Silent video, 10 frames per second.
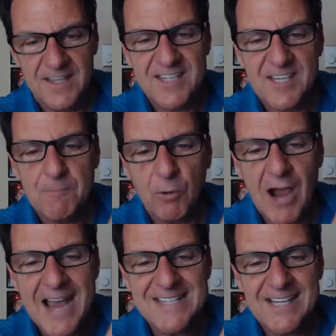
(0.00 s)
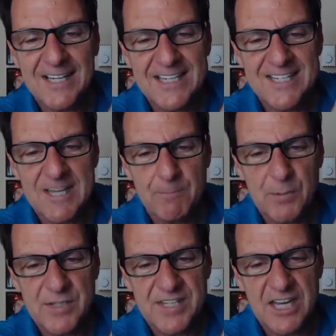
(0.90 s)
the surprisingly
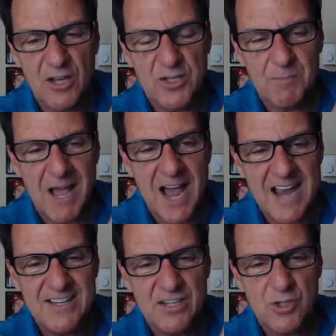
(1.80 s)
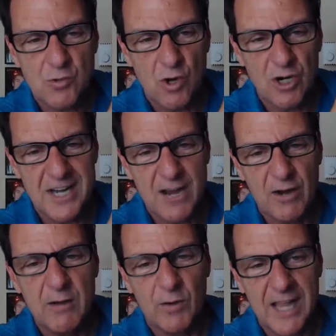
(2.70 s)
simple skills behind
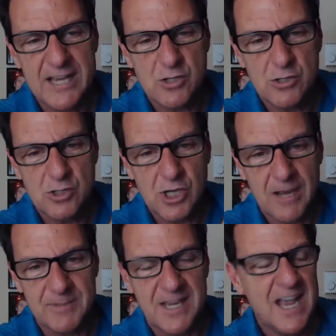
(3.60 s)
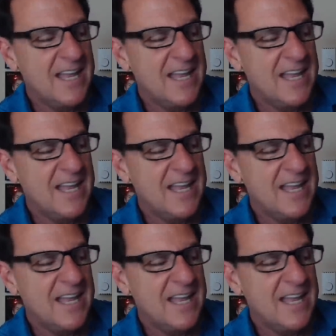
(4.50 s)
extraordinary relationships.